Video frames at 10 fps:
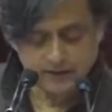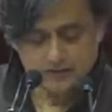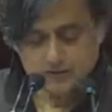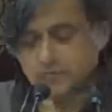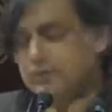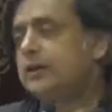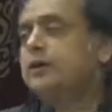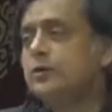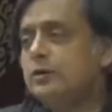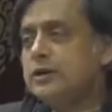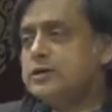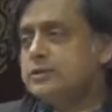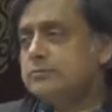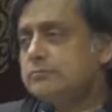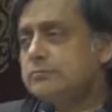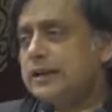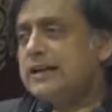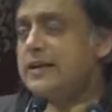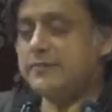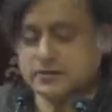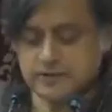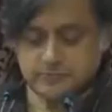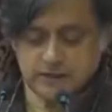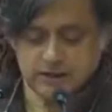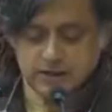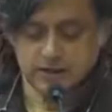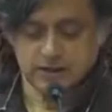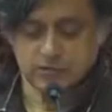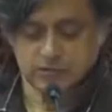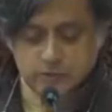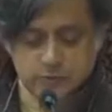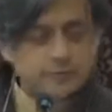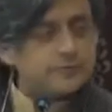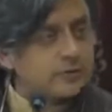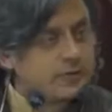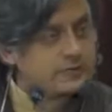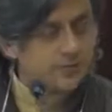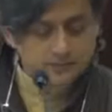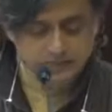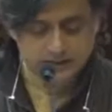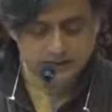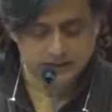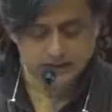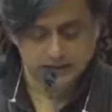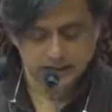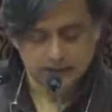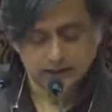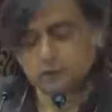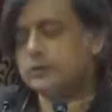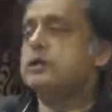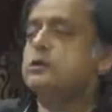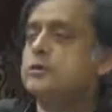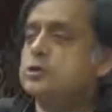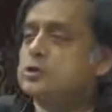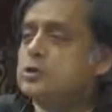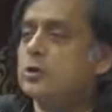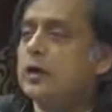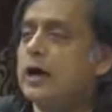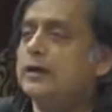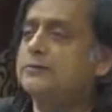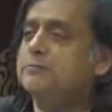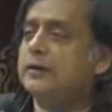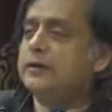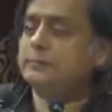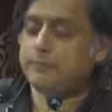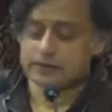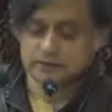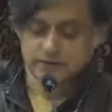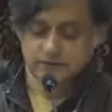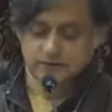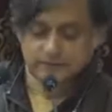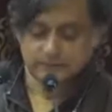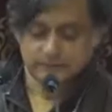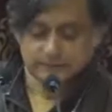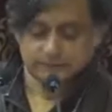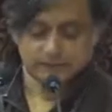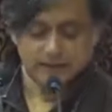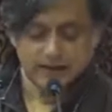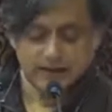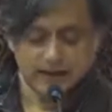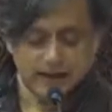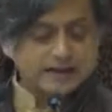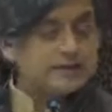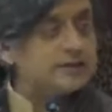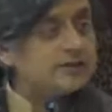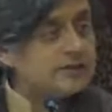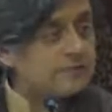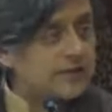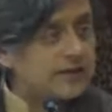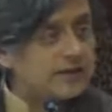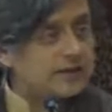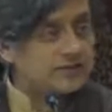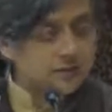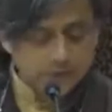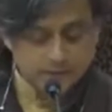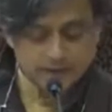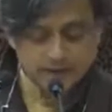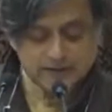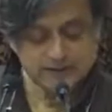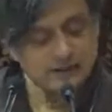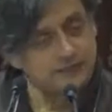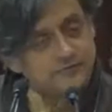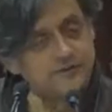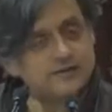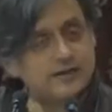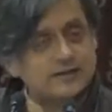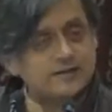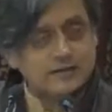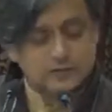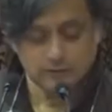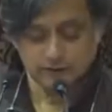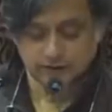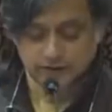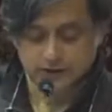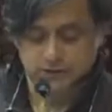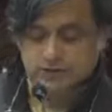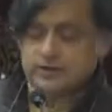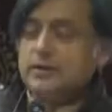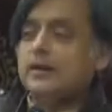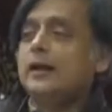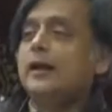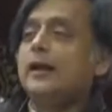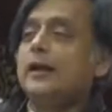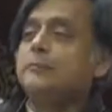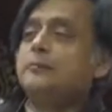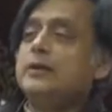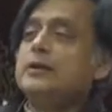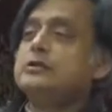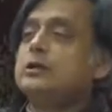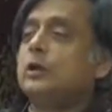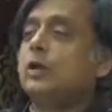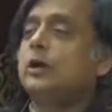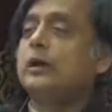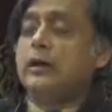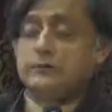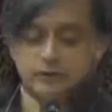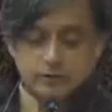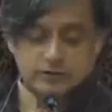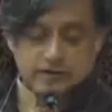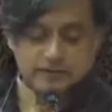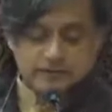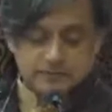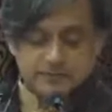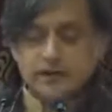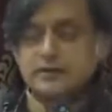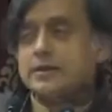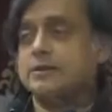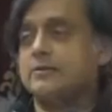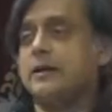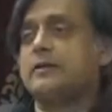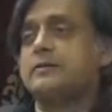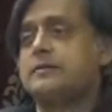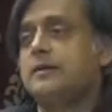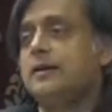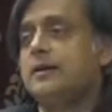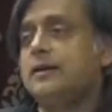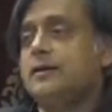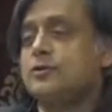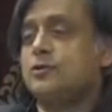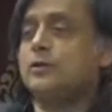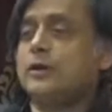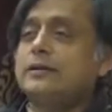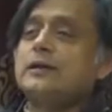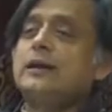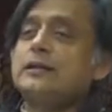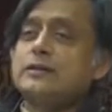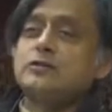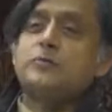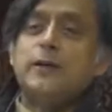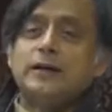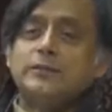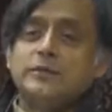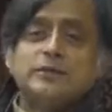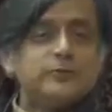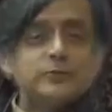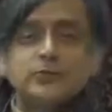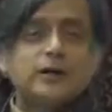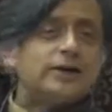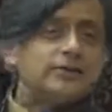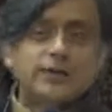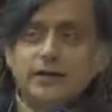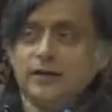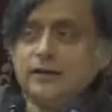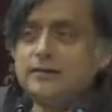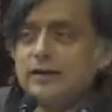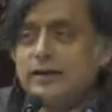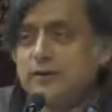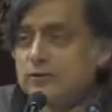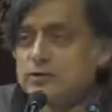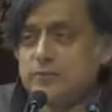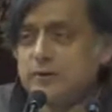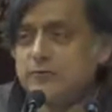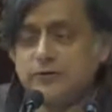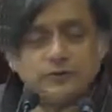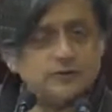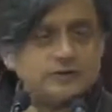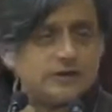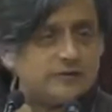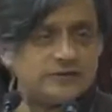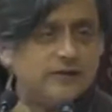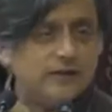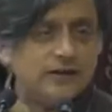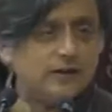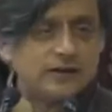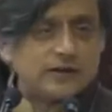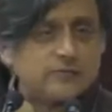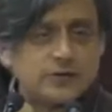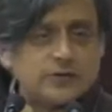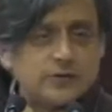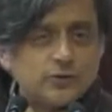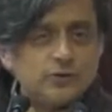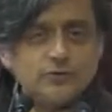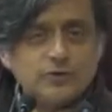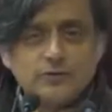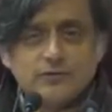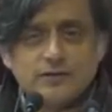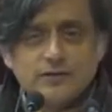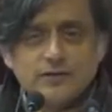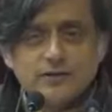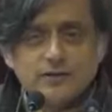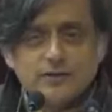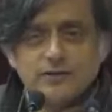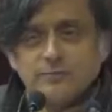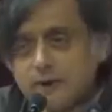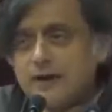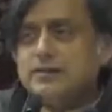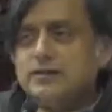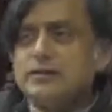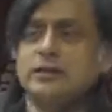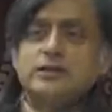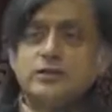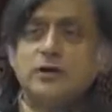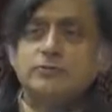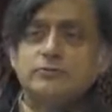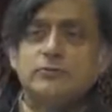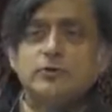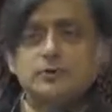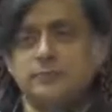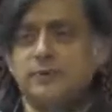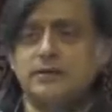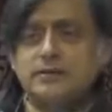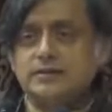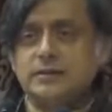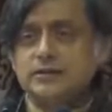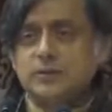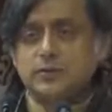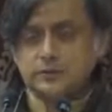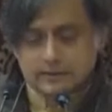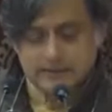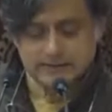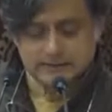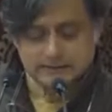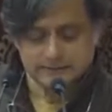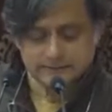The ruling coalition inevitably issues a whip to its members in order to ensure unimpeded passage of a bill. And since defiance of a whip itself attracts disqualification, MPs loyally vote as their party directs. So you get elected to parliament, but you can't really think or speak for yourself or express your own views. The party tells you how to vote, the party tells you what the line is.